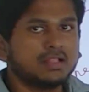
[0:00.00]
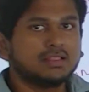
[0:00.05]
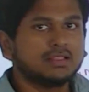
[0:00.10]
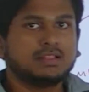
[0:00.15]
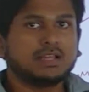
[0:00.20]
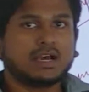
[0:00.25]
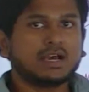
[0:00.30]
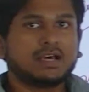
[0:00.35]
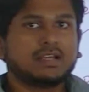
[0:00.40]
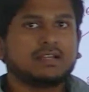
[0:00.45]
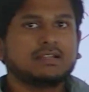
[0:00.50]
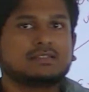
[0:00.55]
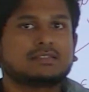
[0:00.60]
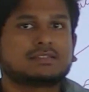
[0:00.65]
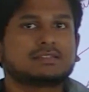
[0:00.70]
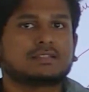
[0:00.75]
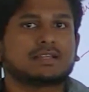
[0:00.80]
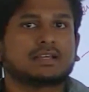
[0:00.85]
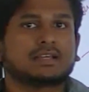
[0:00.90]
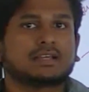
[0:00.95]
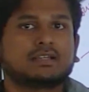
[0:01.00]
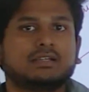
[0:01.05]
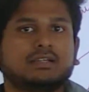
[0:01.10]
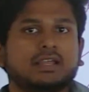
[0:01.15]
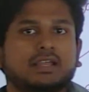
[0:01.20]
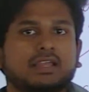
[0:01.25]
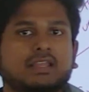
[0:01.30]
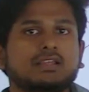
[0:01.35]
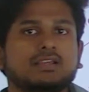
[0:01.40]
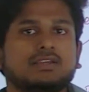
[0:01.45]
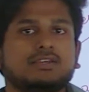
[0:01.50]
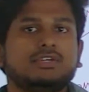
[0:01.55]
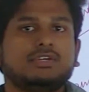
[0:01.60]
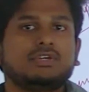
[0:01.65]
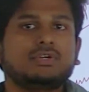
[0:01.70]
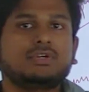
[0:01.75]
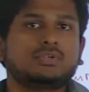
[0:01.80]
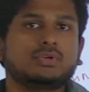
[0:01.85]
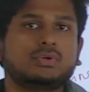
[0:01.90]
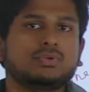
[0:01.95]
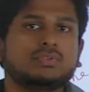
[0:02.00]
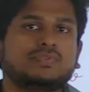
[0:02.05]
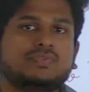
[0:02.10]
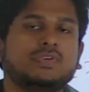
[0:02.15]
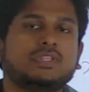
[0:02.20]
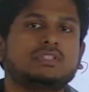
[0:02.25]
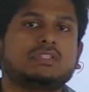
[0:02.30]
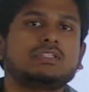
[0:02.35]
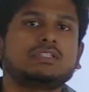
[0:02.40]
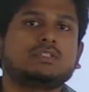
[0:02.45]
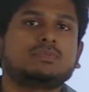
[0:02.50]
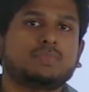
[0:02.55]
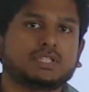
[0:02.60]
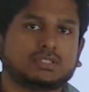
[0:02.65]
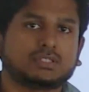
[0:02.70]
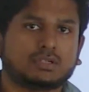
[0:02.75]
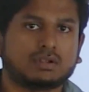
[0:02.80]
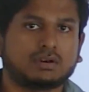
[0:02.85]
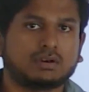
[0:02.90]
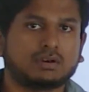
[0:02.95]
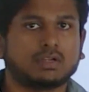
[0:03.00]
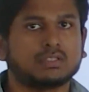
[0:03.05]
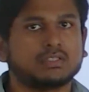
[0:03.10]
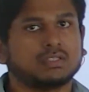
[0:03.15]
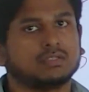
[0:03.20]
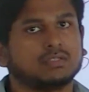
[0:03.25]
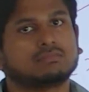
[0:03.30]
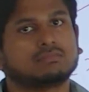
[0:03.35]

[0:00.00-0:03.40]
there is certain issues with this methodology.